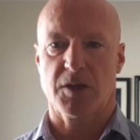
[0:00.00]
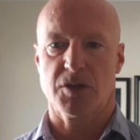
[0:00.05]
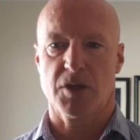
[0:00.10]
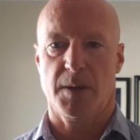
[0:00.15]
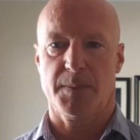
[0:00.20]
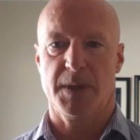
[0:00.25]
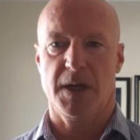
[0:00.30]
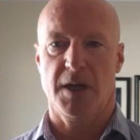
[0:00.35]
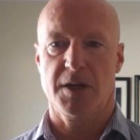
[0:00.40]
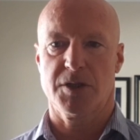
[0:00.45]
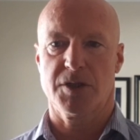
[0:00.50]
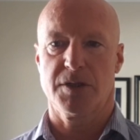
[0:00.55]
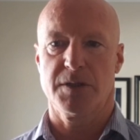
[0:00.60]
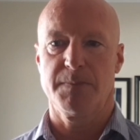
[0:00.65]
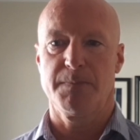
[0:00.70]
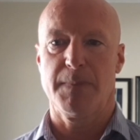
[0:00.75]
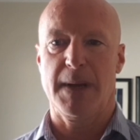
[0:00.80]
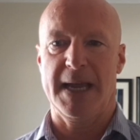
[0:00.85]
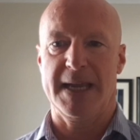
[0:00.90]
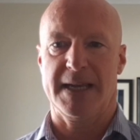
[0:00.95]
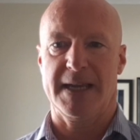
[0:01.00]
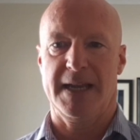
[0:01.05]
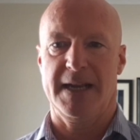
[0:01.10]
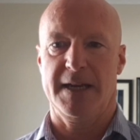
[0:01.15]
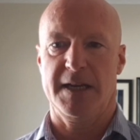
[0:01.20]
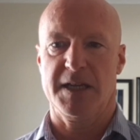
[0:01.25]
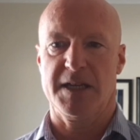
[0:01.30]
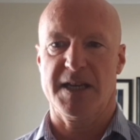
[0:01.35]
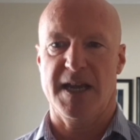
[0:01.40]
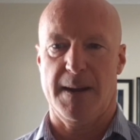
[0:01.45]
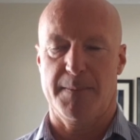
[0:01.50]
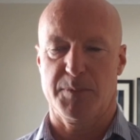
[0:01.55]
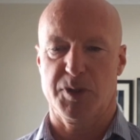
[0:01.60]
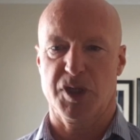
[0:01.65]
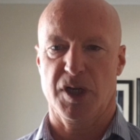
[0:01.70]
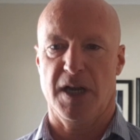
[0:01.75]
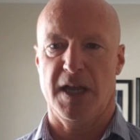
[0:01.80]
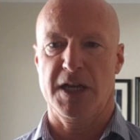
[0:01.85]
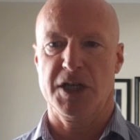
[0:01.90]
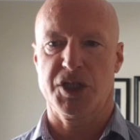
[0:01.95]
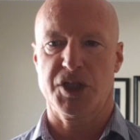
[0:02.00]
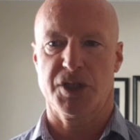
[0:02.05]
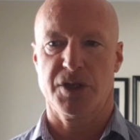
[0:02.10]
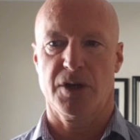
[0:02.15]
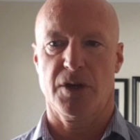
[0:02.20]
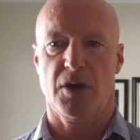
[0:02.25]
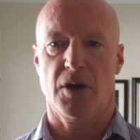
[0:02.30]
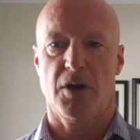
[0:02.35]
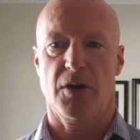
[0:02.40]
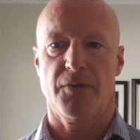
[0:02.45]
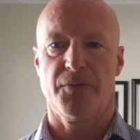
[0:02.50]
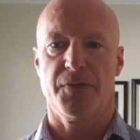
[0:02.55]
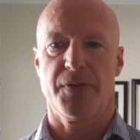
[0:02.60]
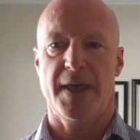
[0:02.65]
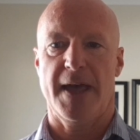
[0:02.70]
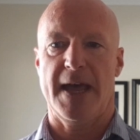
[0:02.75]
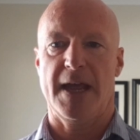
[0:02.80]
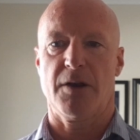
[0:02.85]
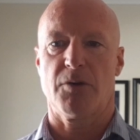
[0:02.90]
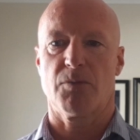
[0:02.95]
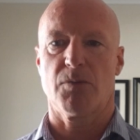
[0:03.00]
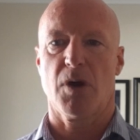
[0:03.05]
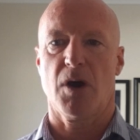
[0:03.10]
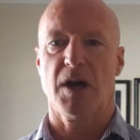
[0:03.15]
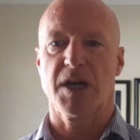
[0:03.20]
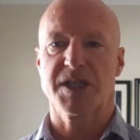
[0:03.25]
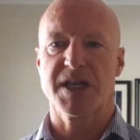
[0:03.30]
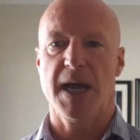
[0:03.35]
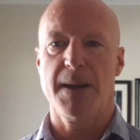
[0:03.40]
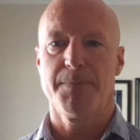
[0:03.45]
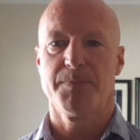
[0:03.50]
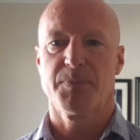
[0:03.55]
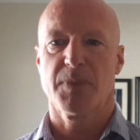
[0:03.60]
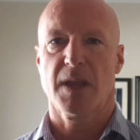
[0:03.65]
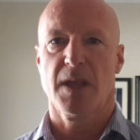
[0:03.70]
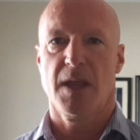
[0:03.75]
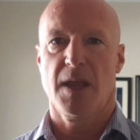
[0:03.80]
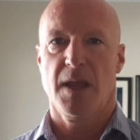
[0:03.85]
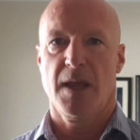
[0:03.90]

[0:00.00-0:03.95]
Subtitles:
So I'm going to make an encapsulation of that write-up.